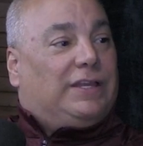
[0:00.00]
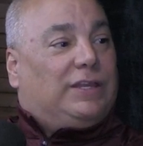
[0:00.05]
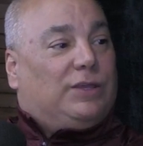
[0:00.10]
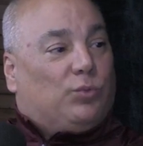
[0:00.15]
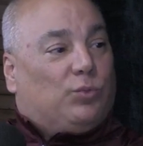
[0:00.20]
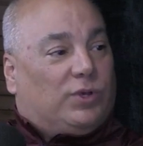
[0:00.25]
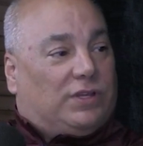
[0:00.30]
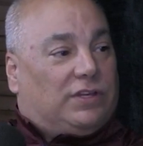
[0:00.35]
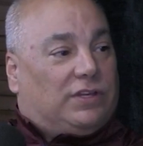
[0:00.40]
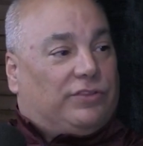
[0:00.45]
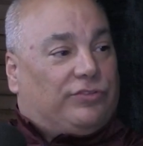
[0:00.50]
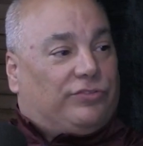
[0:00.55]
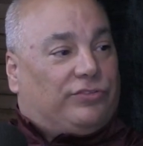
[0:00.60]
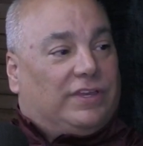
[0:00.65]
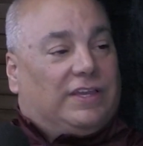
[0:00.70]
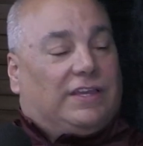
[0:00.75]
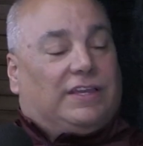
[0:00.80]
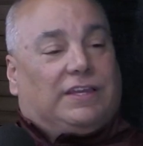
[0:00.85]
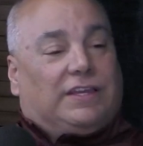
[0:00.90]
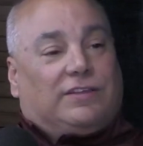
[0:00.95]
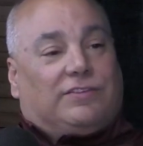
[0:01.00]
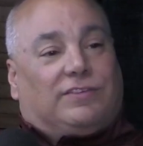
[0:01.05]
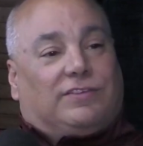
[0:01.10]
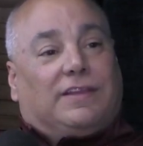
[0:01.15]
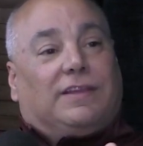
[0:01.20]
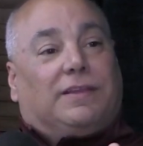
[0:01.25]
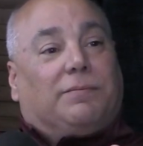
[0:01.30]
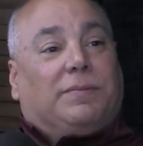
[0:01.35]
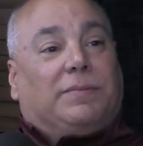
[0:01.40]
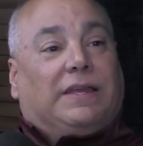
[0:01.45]
witness. It's
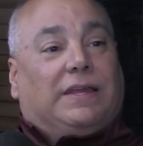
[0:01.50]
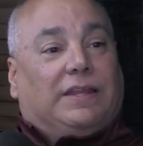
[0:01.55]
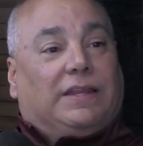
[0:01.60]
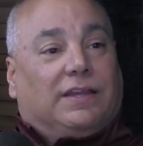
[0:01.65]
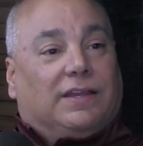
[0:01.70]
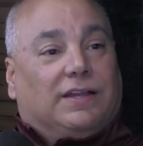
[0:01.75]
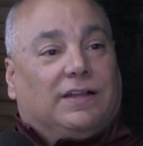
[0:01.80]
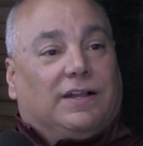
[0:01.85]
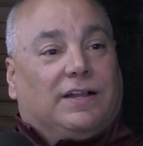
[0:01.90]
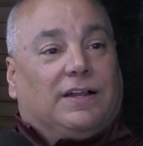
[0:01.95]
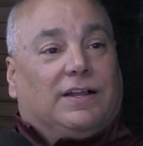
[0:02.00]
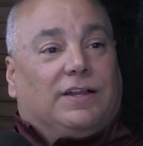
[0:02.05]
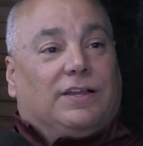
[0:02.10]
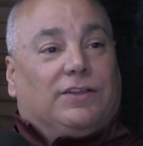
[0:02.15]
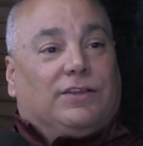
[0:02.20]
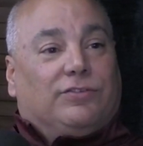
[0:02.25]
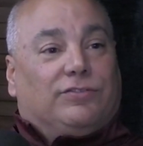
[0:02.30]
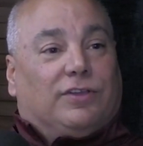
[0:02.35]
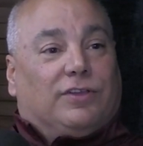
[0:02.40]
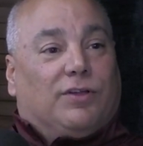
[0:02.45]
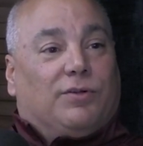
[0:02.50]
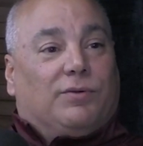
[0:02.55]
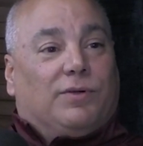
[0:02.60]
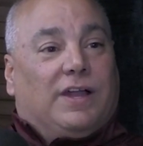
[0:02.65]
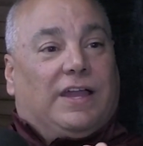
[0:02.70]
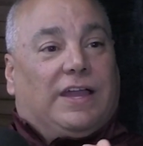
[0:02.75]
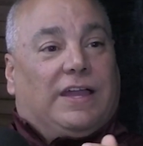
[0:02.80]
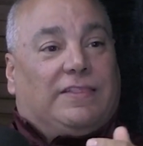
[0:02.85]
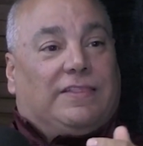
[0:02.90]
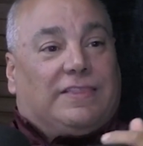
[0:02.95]
in the media, so.
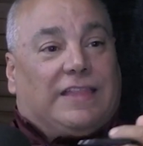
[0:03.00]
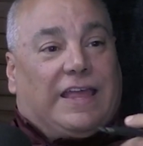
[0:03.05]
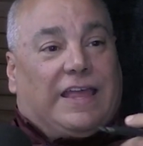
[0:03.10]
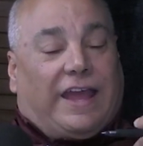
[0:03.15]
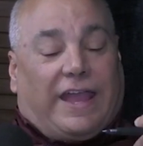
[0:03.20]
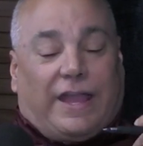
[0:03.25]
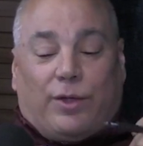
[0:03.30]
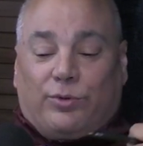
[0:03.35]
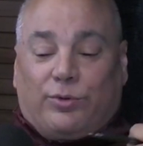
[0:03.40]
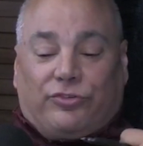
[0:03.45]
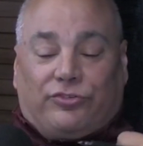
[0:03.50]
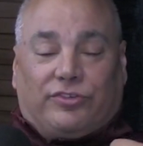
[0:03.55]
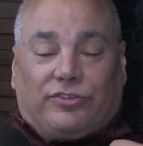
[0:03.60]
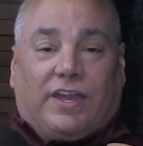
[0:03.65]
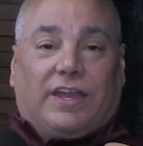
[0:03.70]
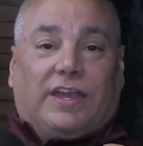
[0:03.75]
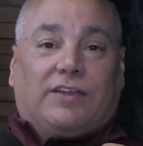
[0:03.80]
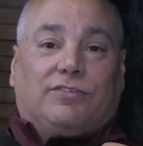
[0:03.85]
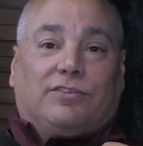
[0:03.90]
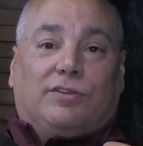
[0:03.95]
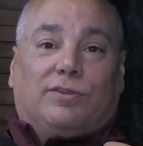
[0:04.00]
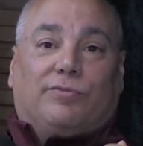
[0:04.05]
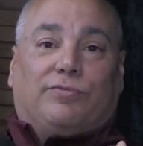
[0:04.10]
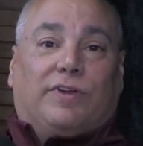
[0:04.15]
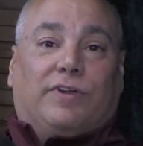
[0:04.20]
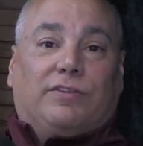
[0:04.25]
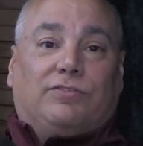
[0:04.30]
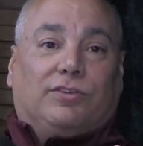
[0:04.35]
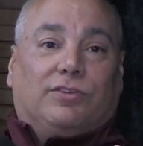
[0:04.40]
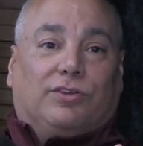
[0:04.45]
And I always say, as a
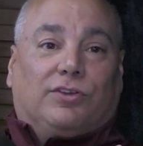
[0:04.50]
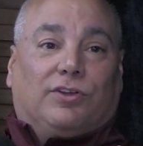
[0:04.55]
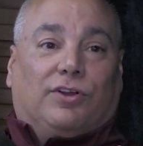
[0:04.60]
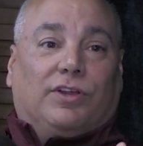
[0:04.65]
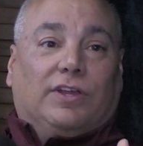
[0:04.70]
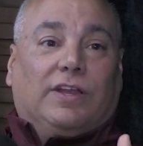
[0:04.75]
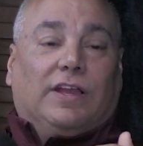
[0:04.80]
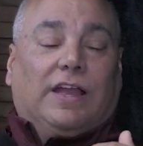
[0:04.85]
defense attorney,